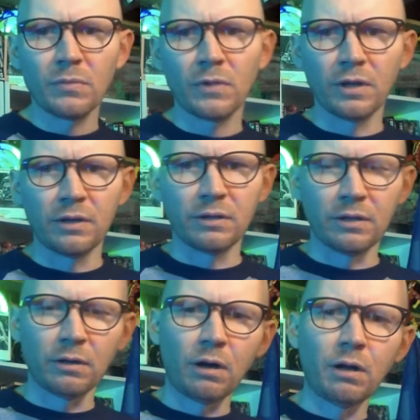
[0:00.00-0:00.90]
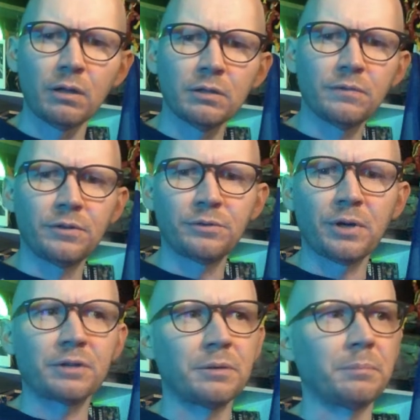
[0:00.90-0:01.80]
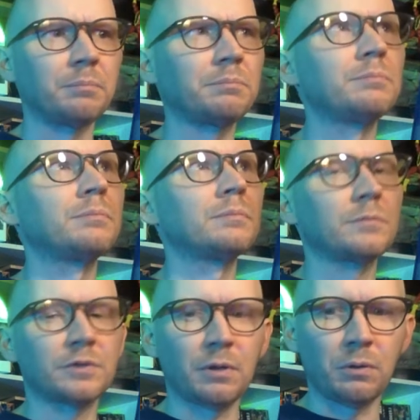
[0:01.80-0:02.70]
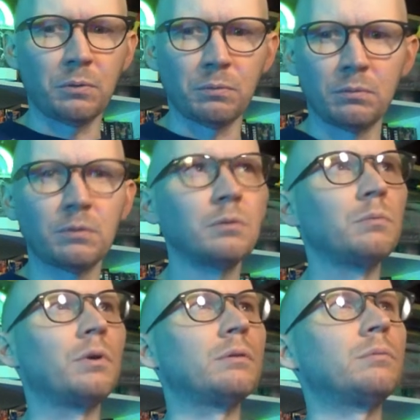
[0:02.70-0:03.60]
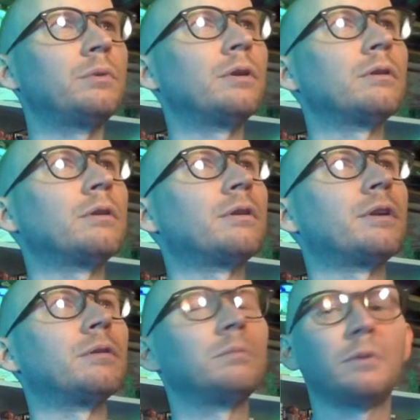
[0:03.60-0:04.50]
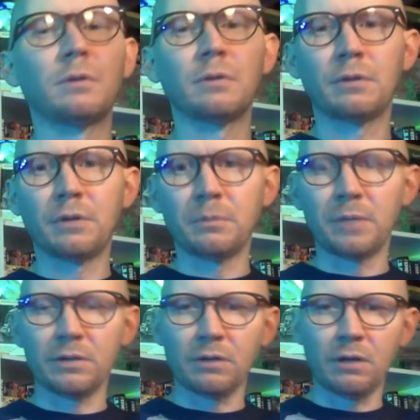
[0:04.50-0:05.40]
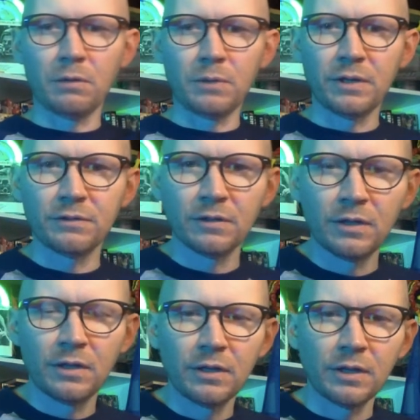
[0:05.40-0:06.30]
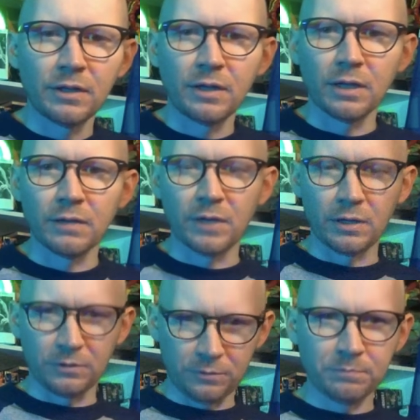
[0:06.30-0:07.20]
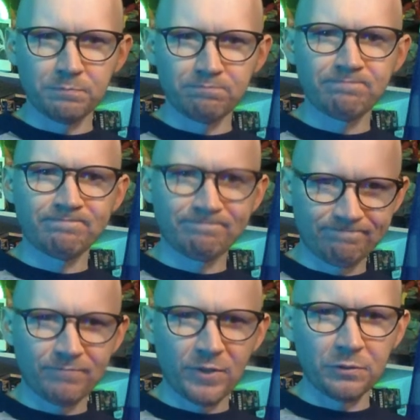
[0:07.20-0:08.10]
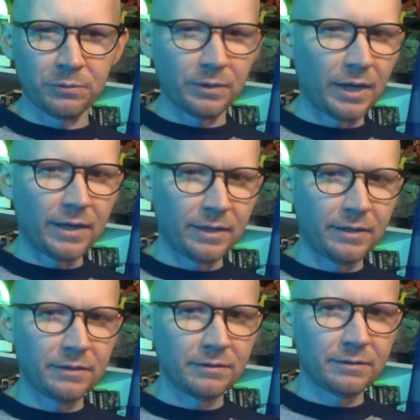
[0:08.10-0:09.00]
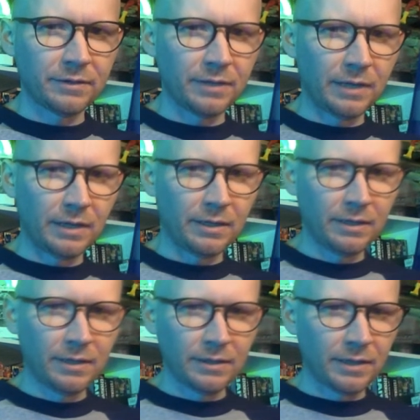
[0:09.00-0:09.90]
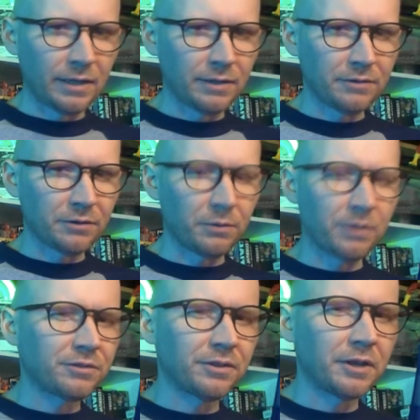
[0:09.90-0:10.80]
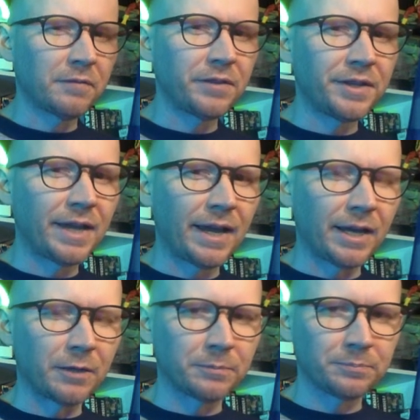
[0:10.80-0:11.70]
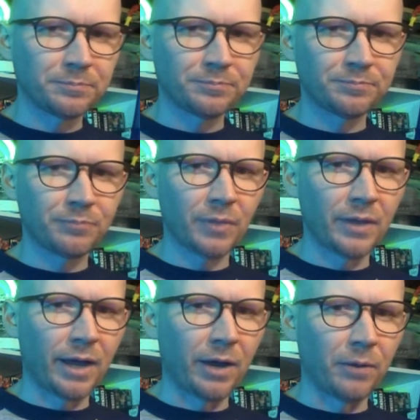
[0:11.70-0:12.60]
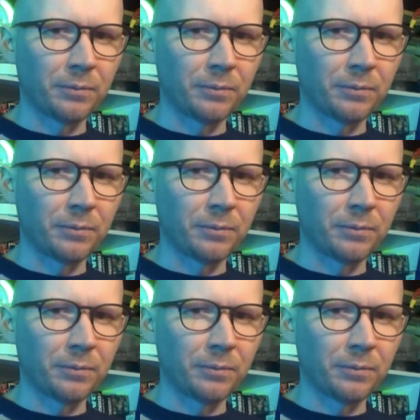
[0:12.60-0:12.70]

in all of the Trekdom. So, what we are learning about the hallways and the elevators. So that is the question of the day. Now,